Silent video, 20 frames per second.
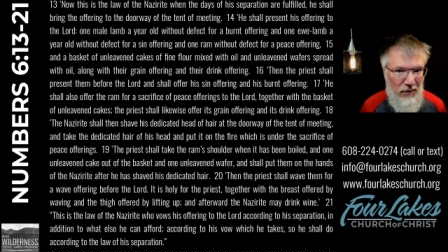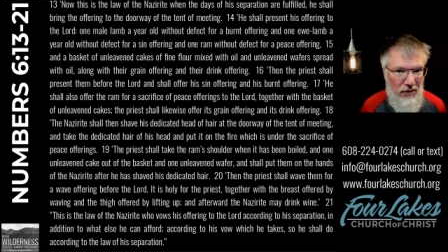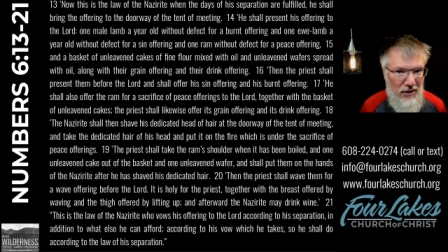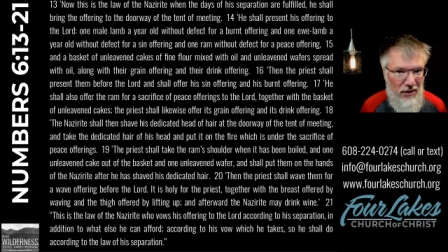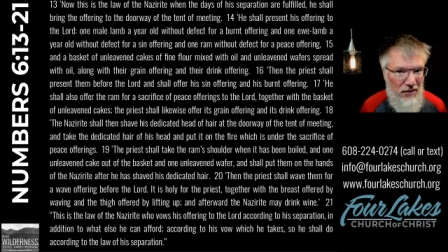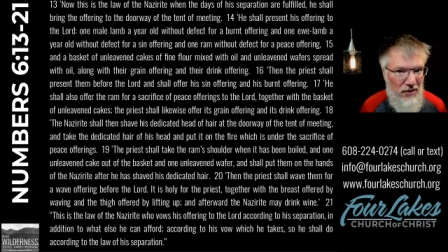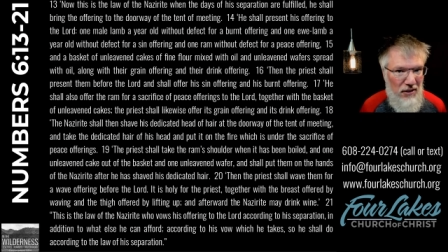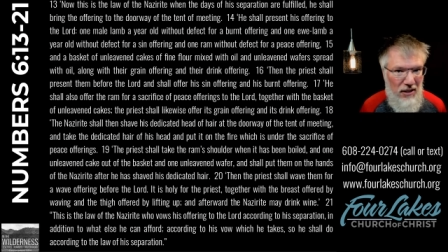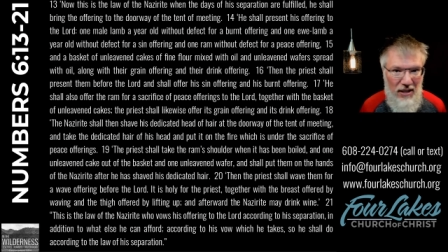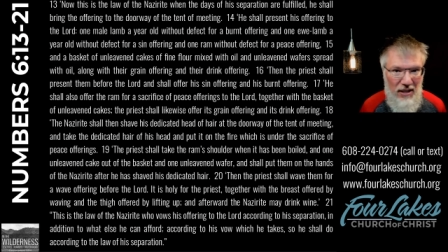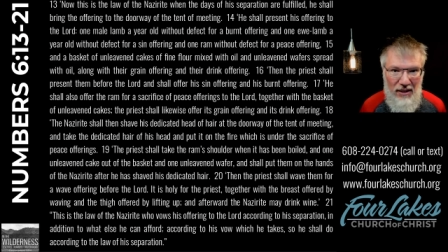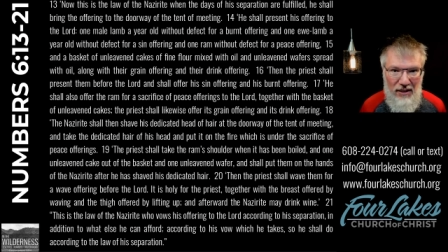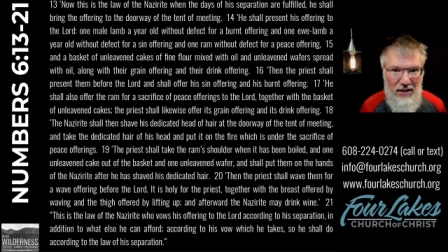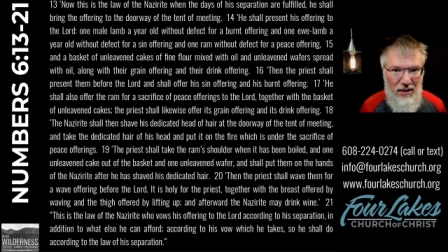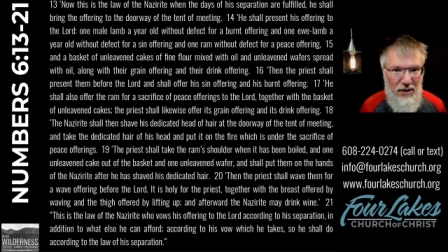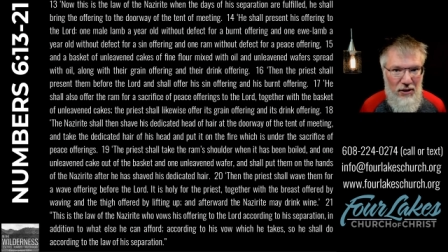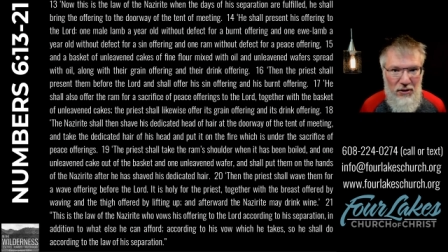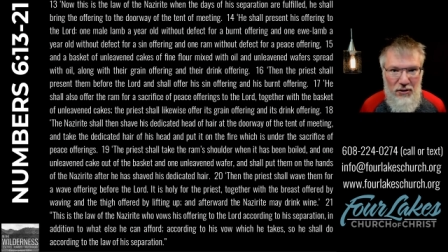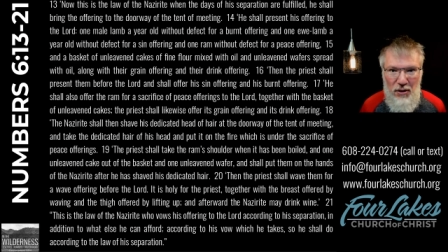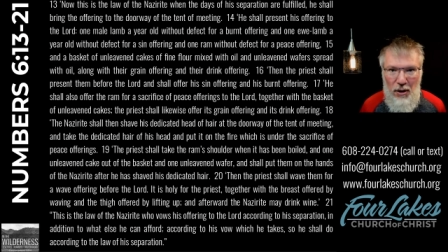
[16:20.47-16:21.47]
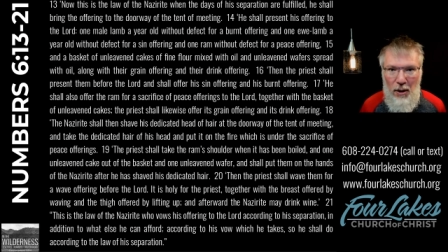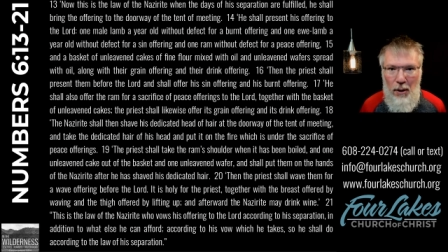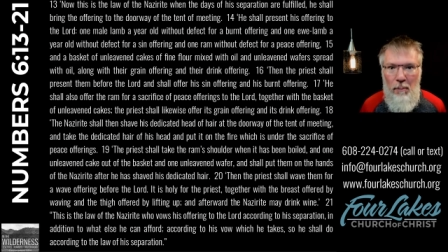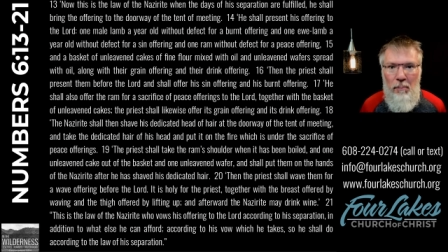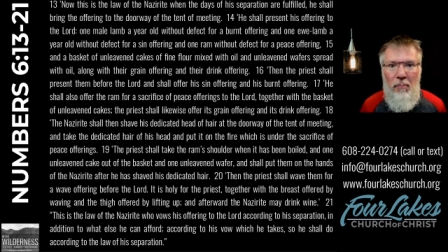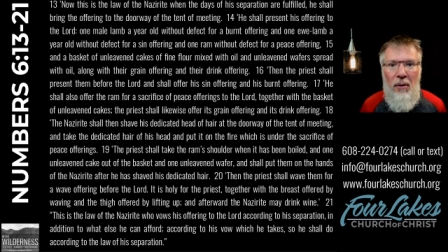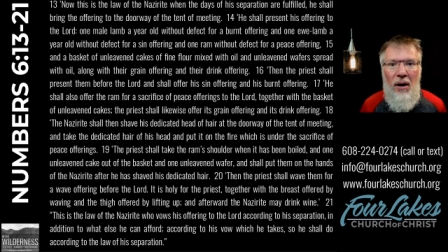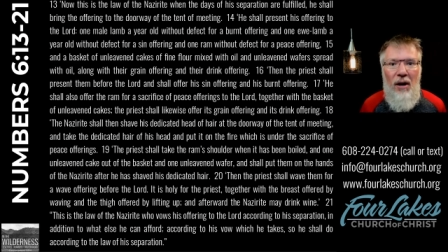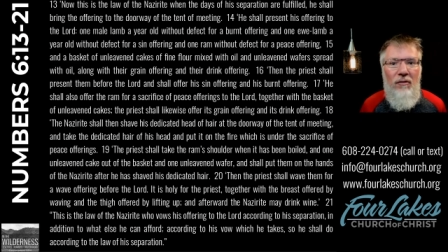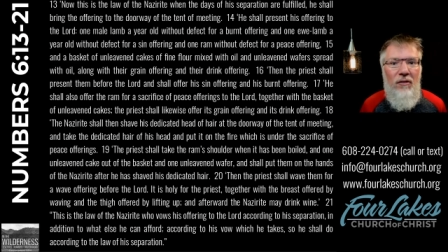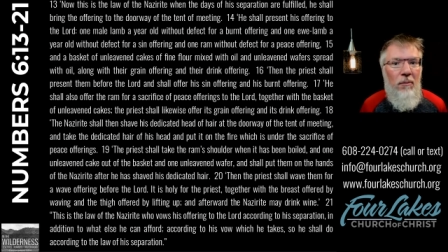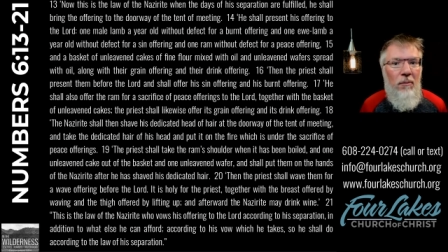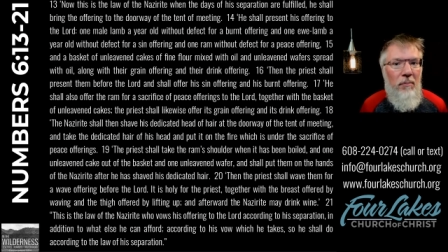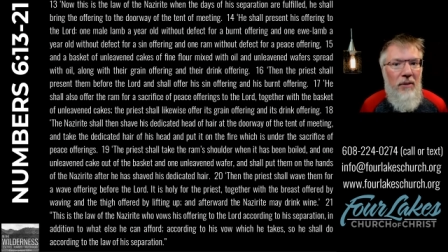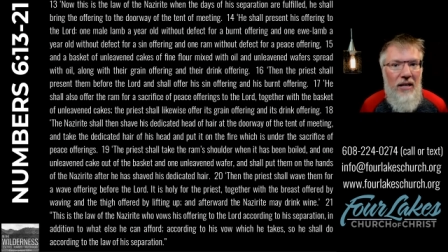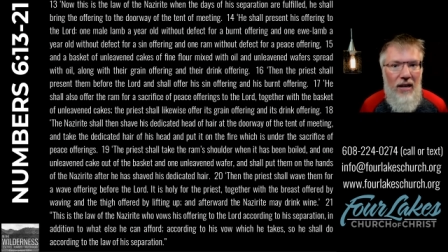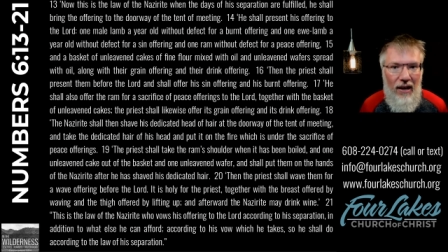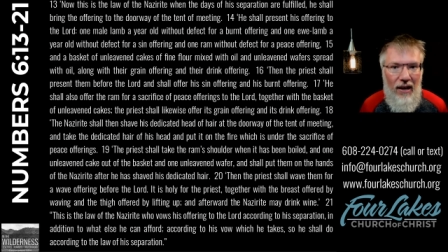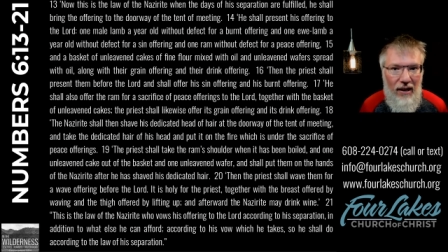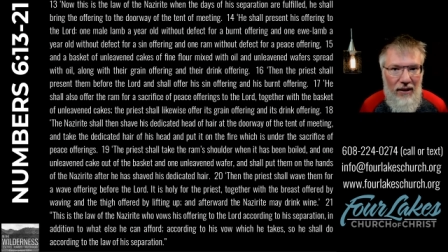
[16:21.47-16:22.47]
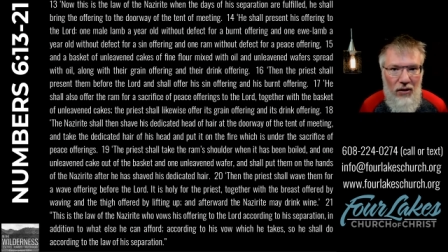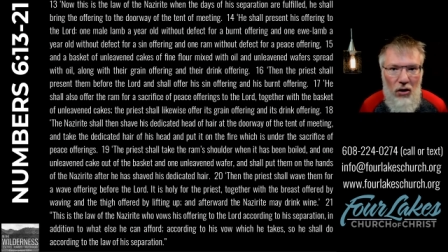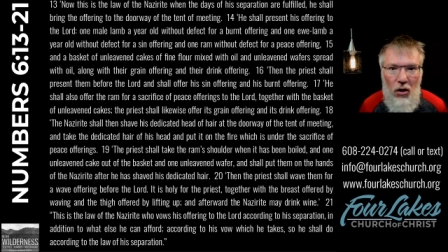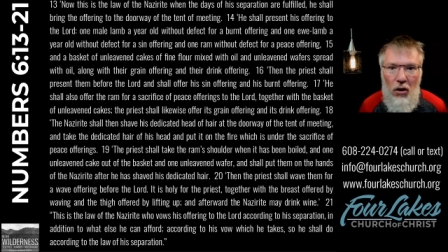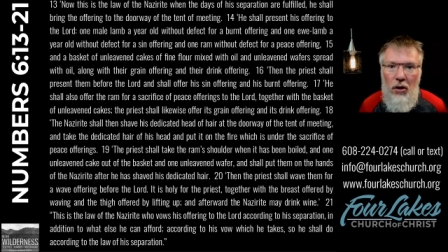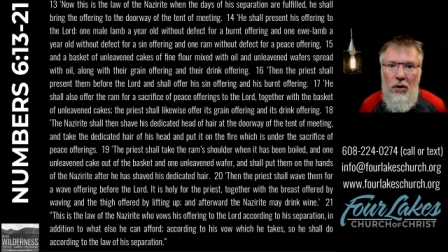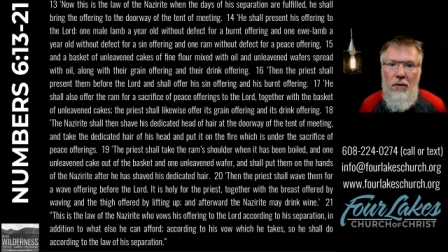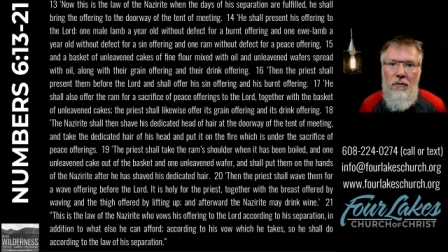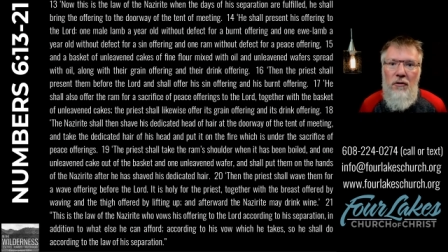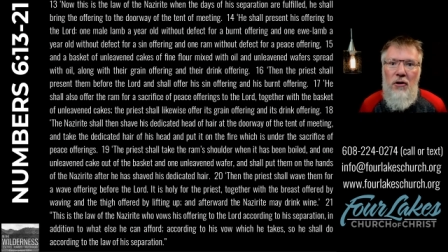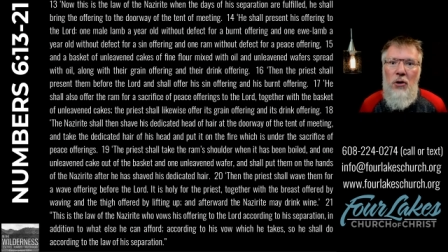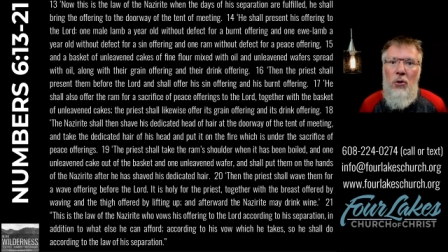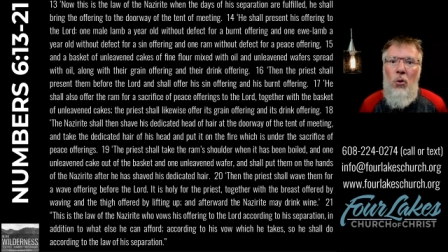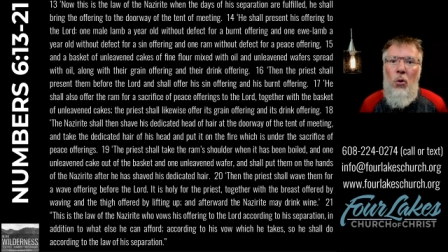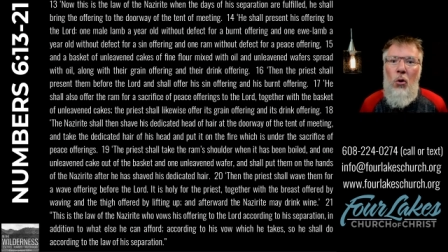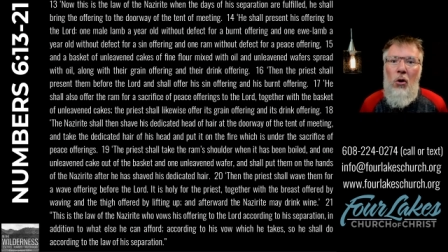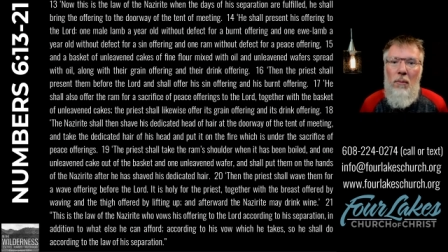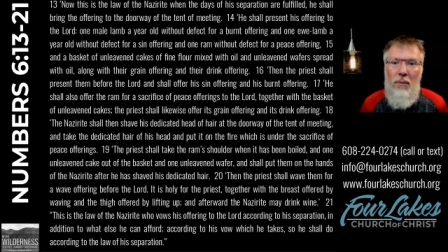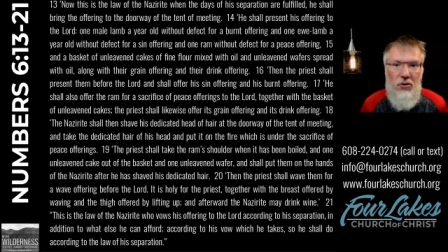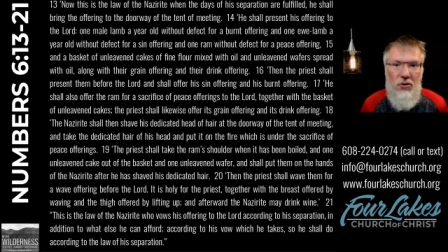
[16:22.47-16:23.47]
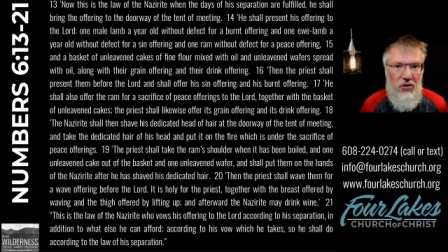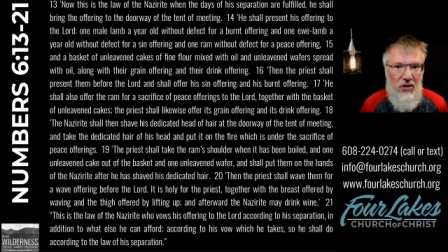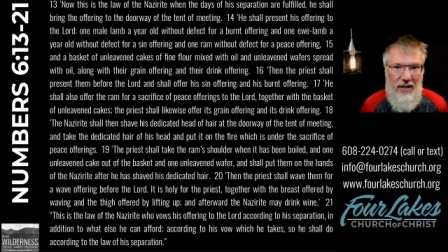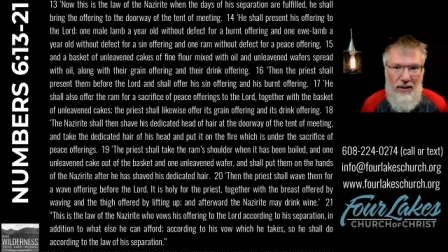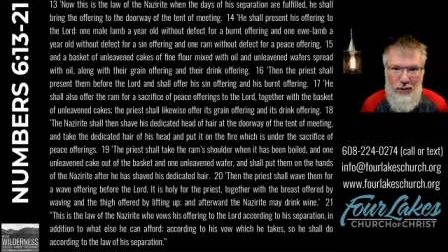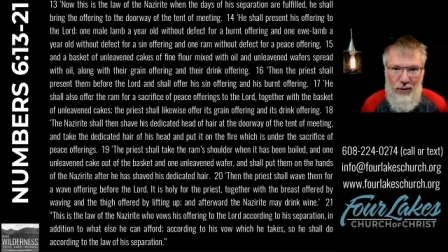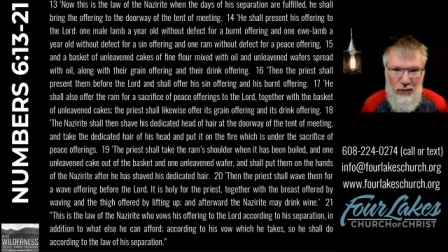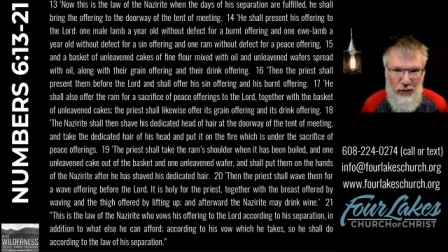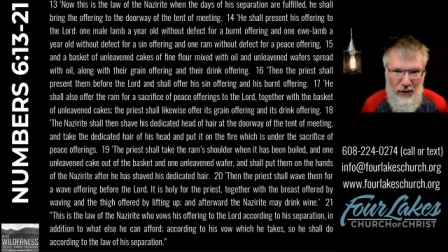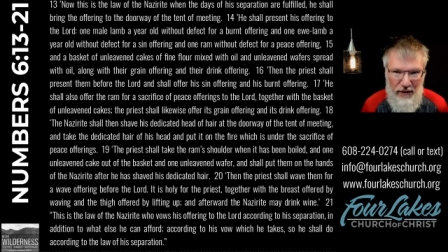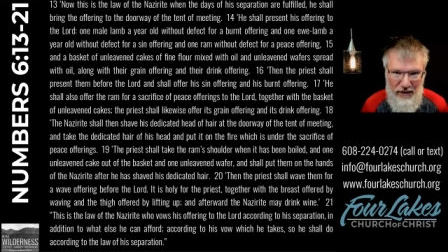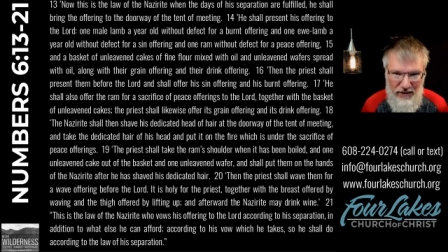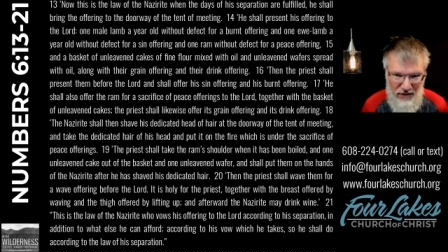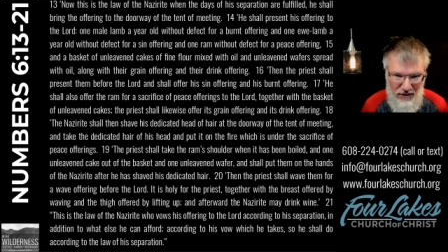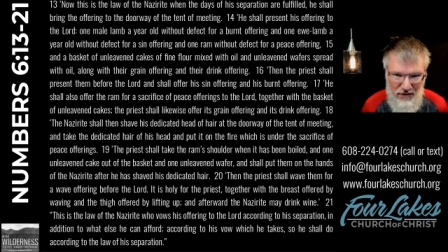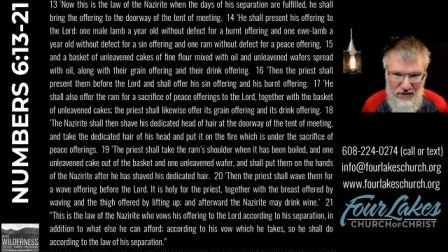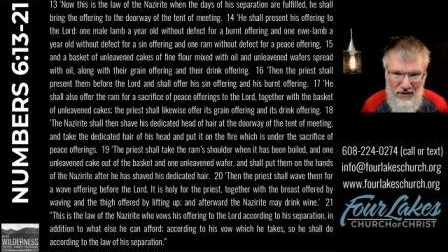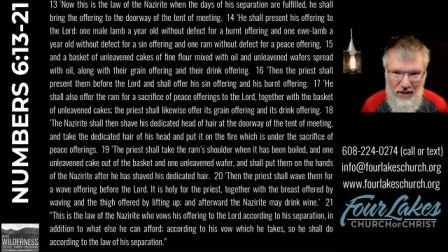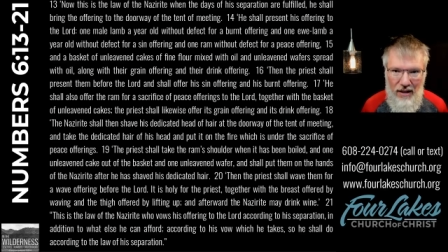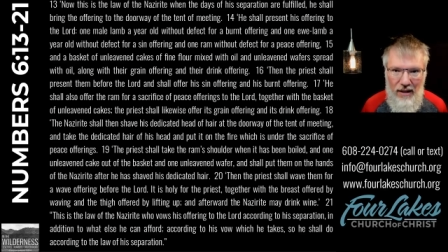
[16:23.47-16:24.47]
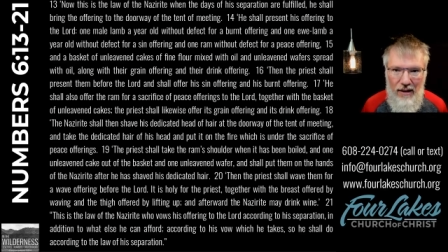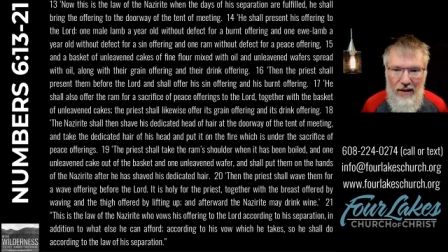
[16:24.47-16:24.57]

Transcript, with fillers: This, again, is above and beyond all of the normal sacrifices